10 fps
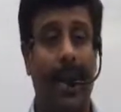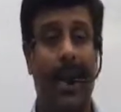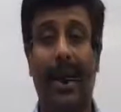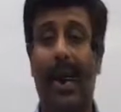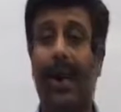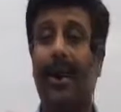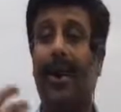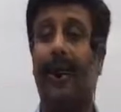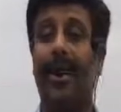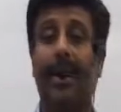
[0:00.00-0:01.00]
And
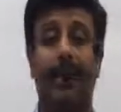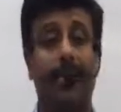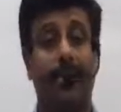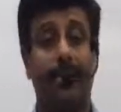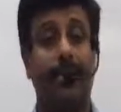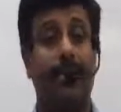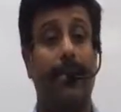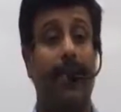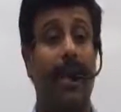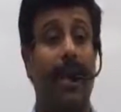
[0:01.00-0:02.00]
another way is
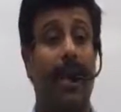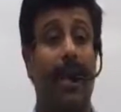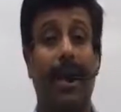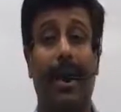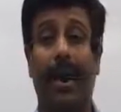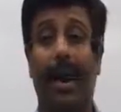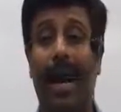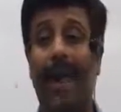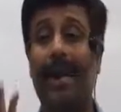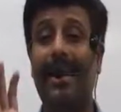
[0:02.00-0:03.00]

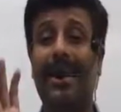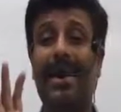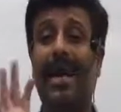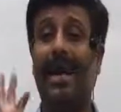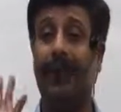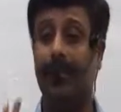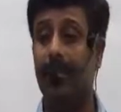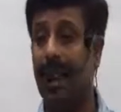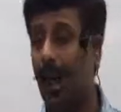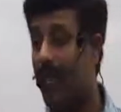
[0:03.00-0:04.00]
I select
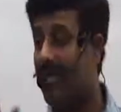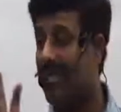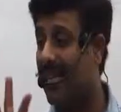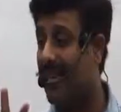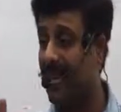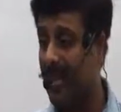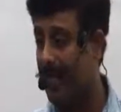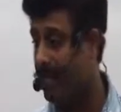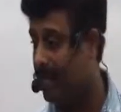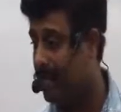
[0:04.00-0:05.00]
out of 70,